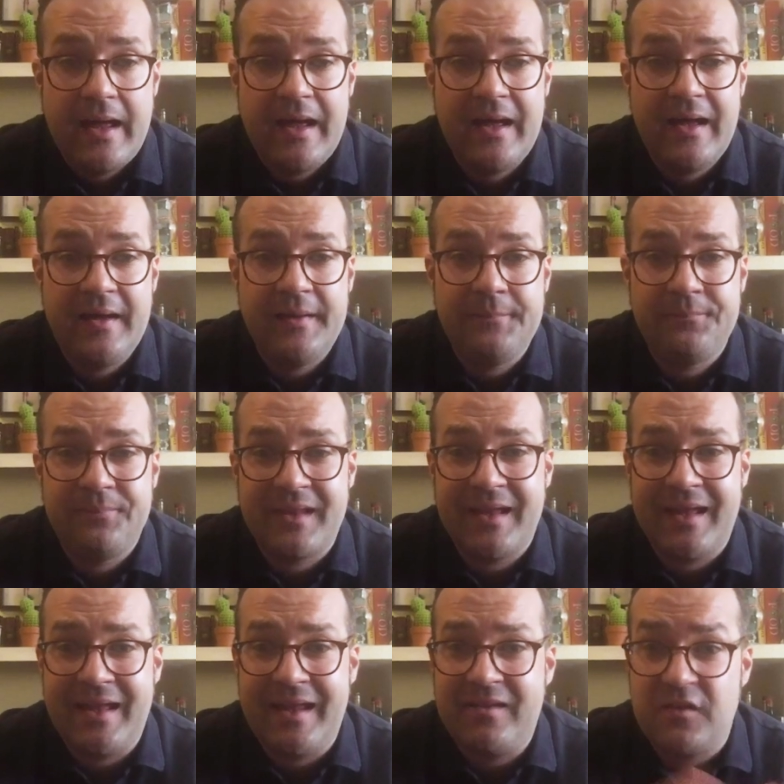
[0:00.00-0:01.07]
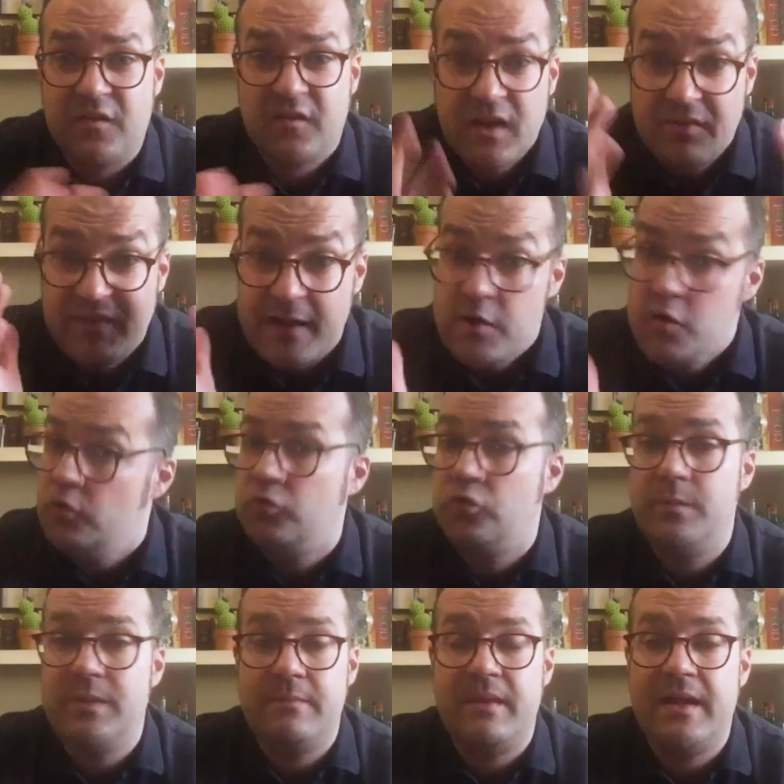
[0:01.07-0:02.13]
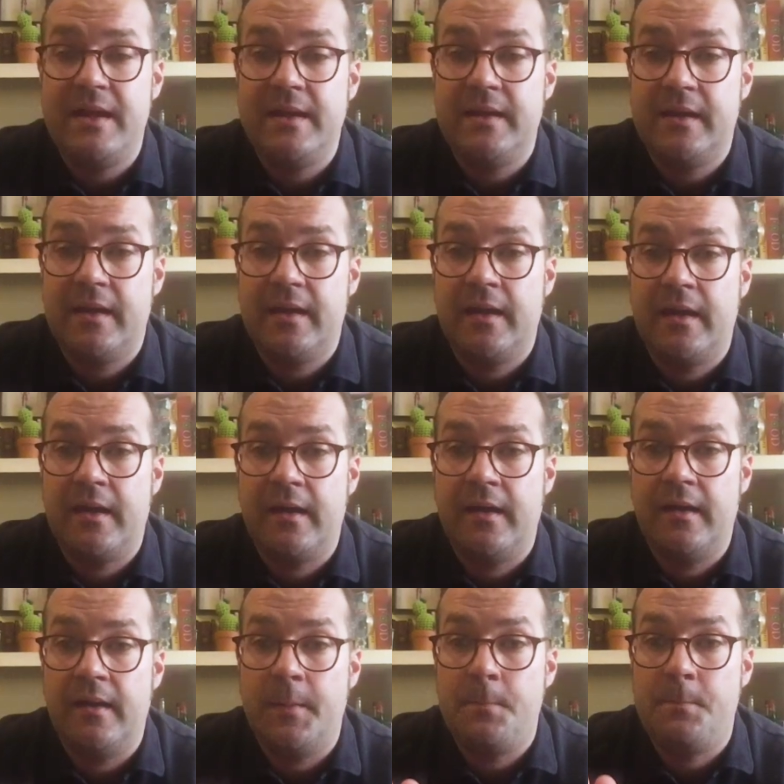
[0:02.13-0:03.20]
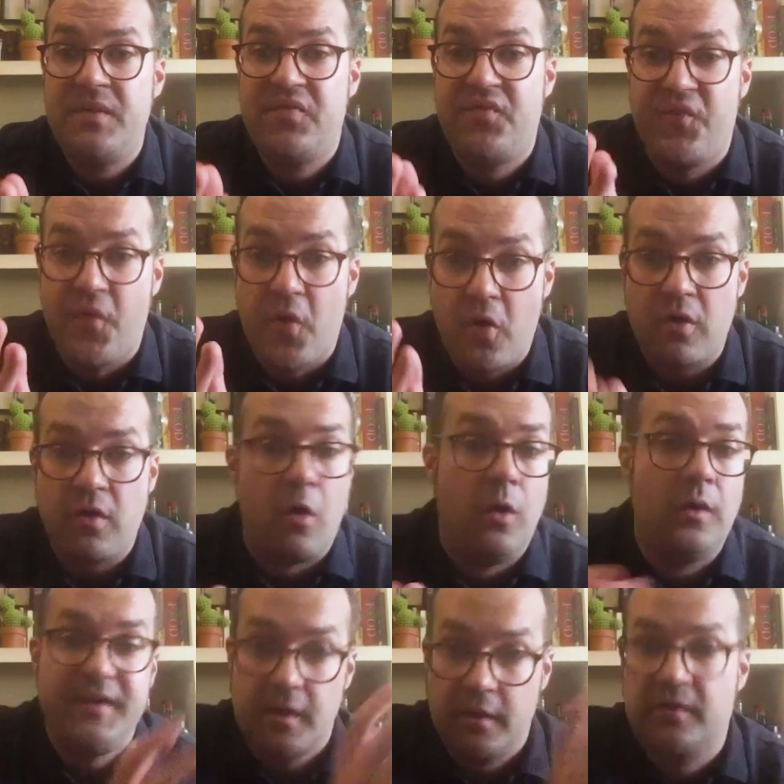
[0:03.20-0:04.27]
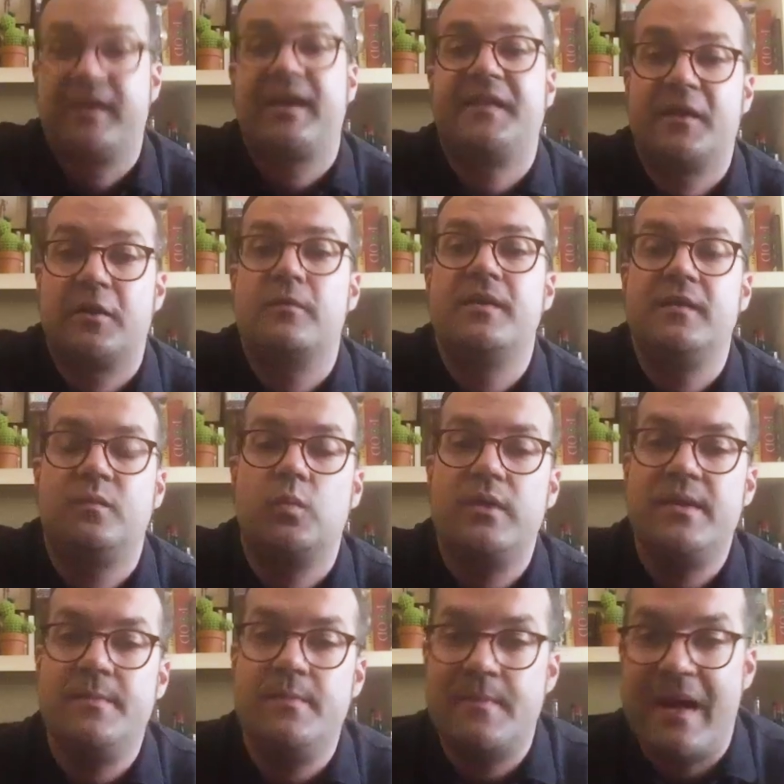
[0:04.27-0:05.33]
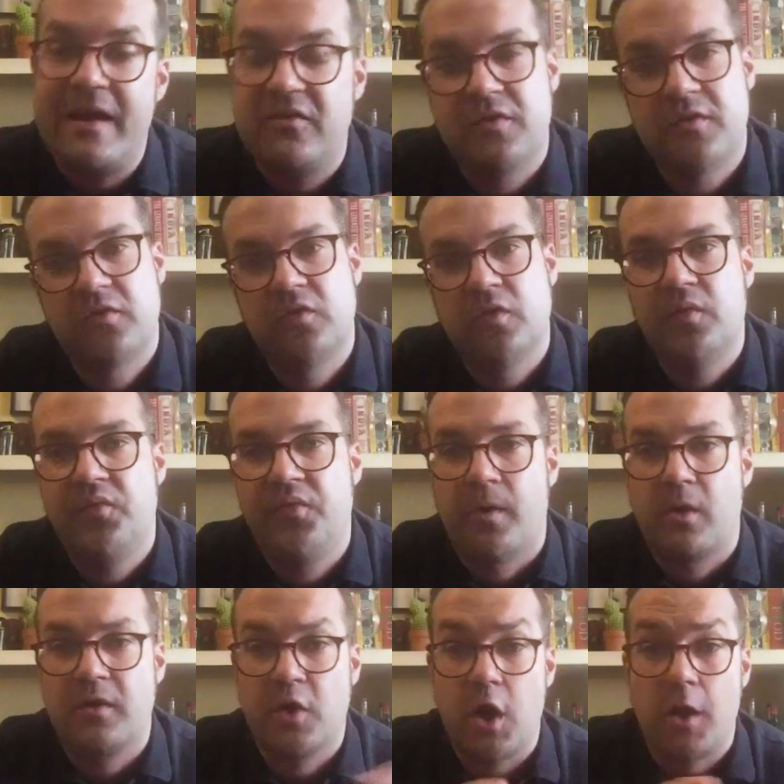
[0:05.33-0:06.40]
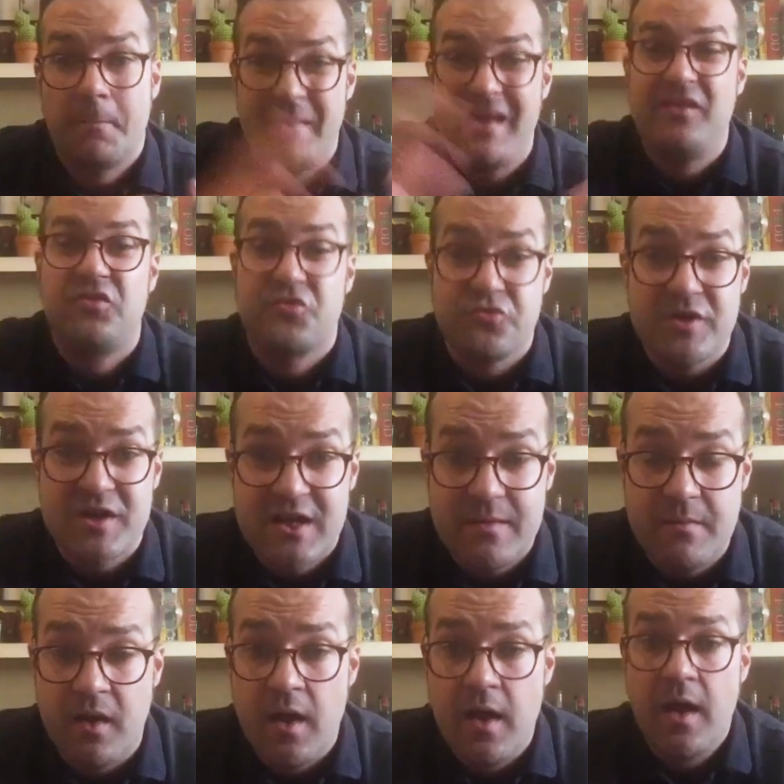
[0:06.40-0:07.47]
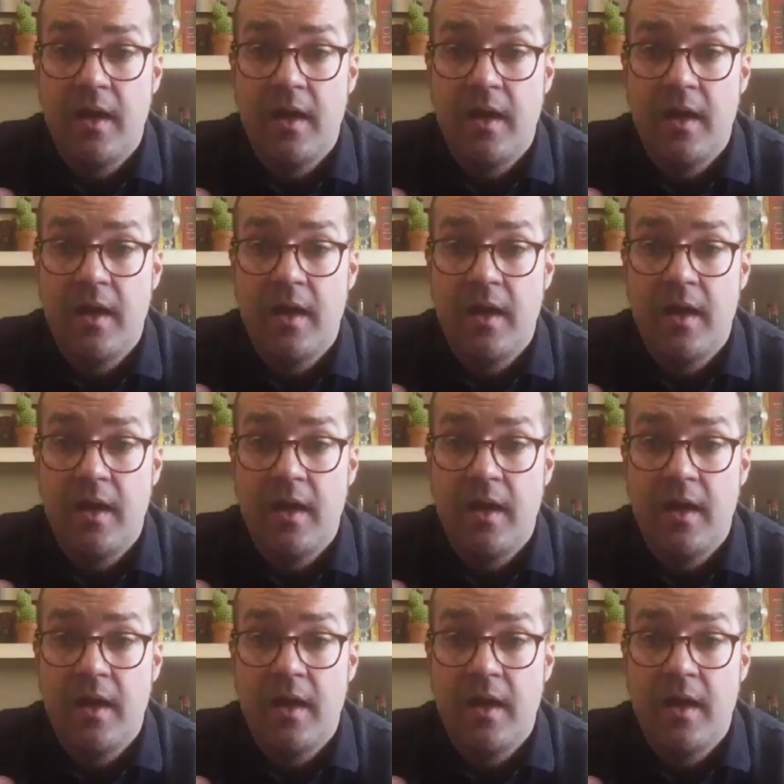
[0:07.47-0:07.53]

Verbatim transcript: Um, just stuff that used to be made uh, before all the other categories we mentioned so far got mainstream.